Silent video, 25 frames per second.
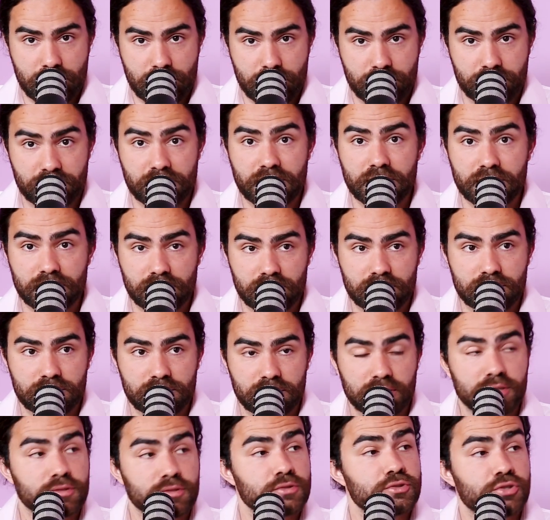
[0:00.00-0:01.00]
who kill.
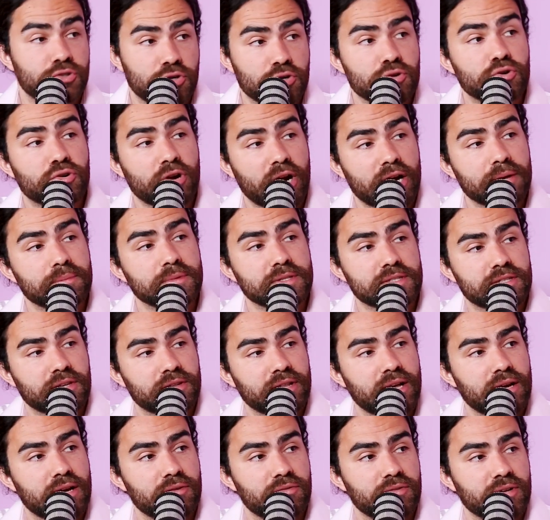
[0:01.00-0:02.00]
A true crime in
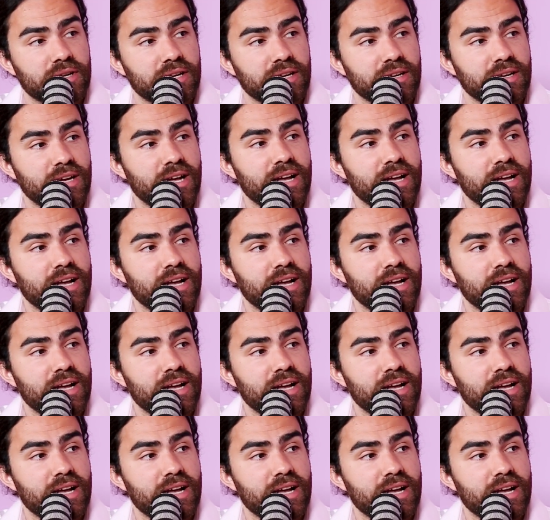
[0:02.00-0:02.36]
South Africa.